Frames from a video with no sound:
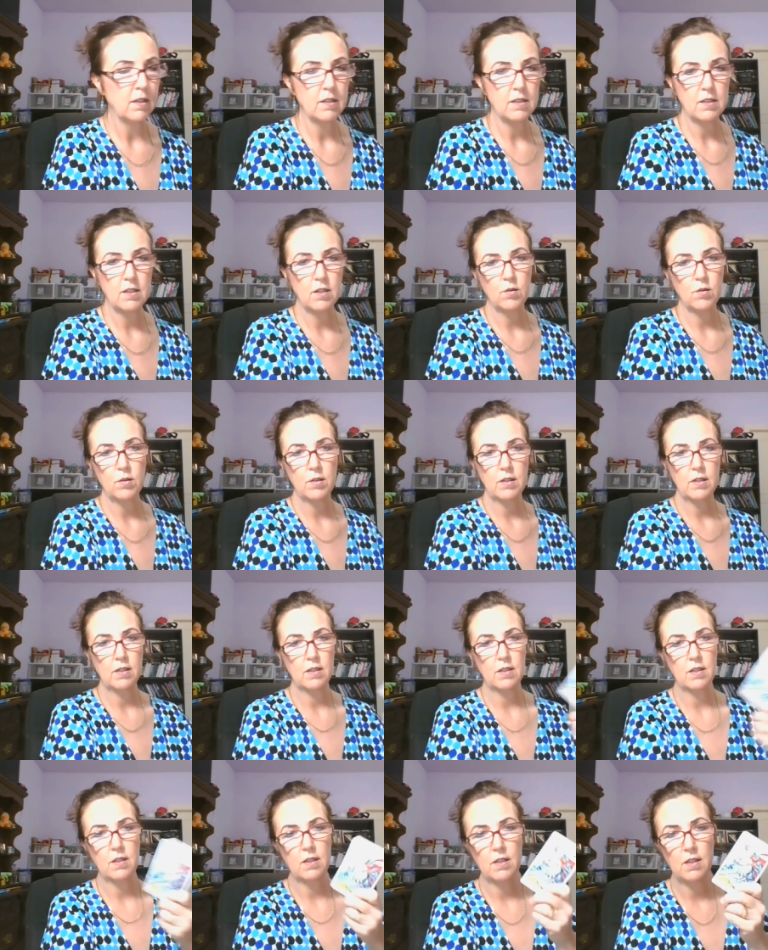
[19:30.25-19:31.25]
So
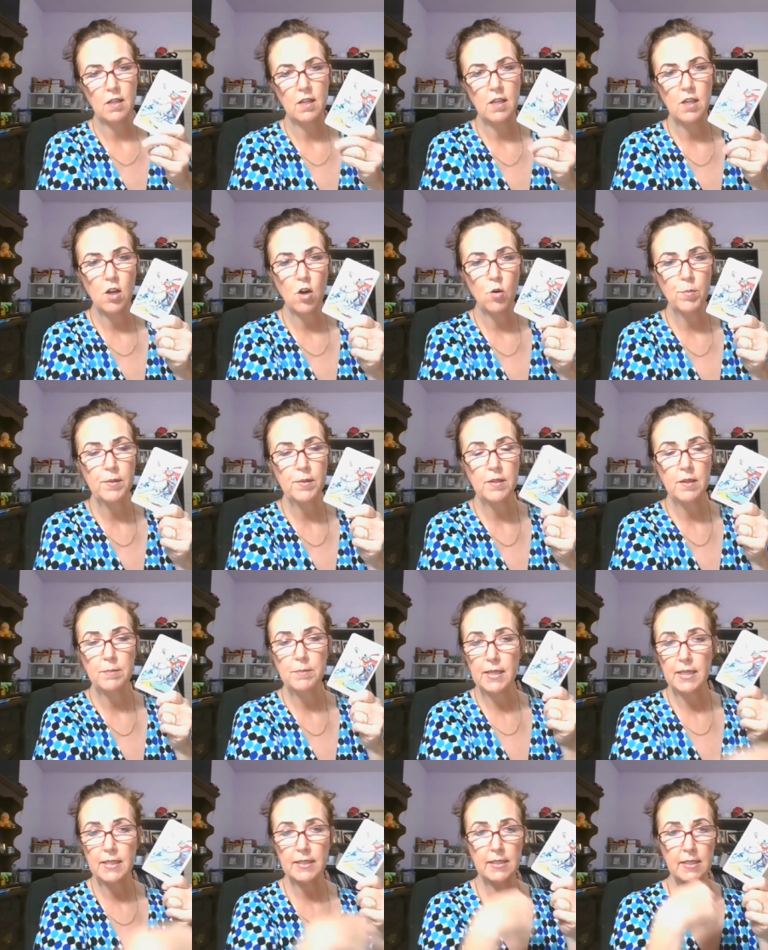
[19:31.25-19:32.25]
he opened
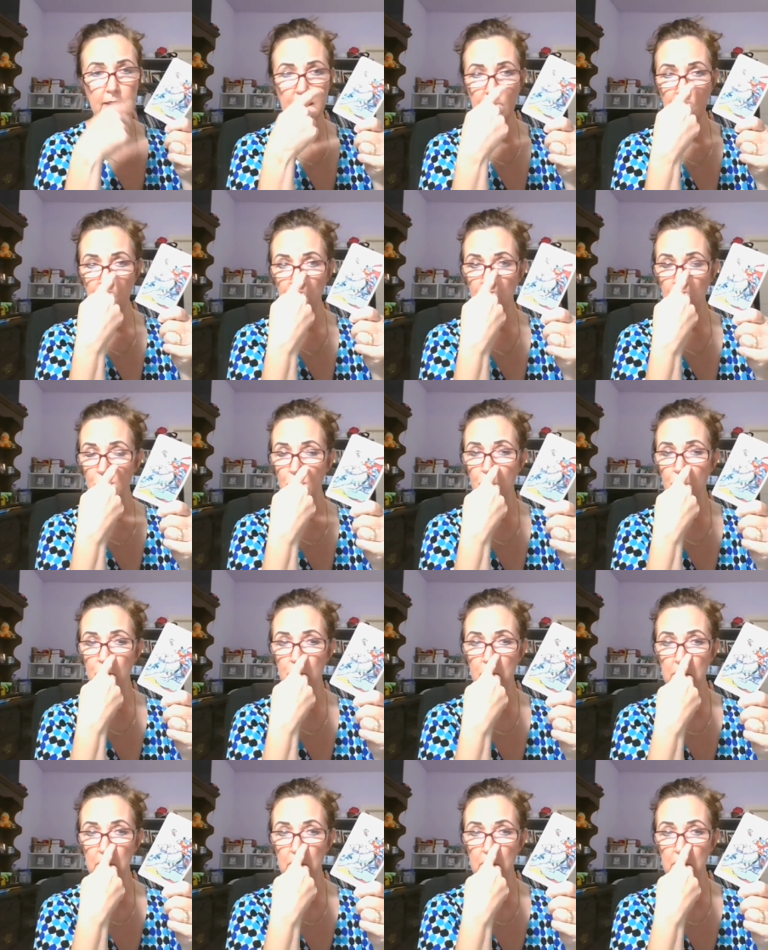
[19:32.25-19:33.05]
up Texas just too